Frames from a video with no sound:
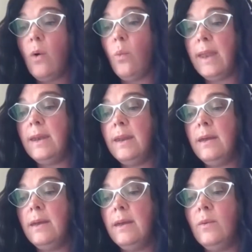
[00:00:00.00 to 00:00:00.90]

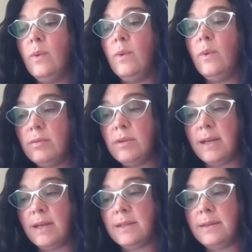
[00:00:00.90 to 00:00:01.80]
When we do
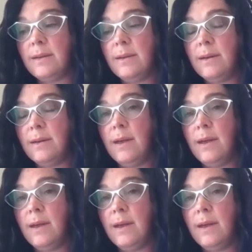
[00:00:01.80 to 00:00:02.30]
this,